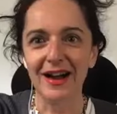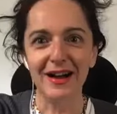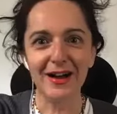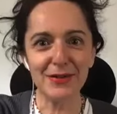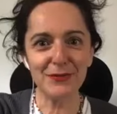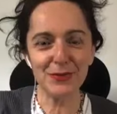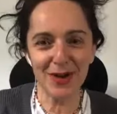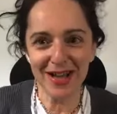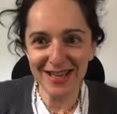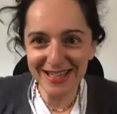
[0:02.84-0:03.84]
Hi
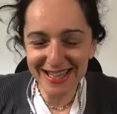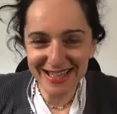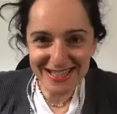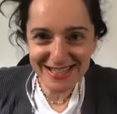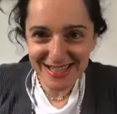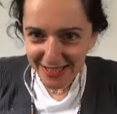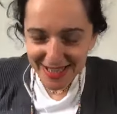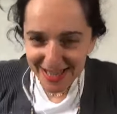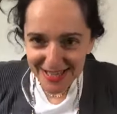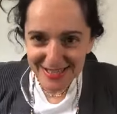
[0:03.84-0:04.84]
everyone, it's
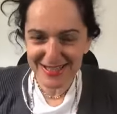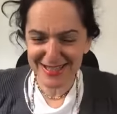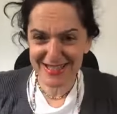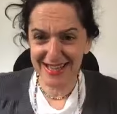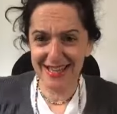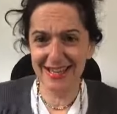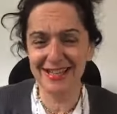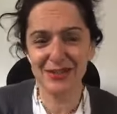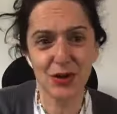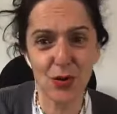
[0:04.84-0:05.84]
Agnes
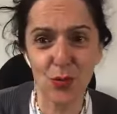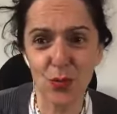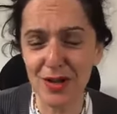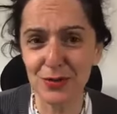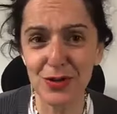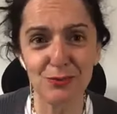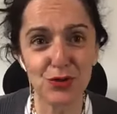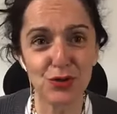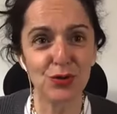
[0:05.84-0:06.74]
and welcome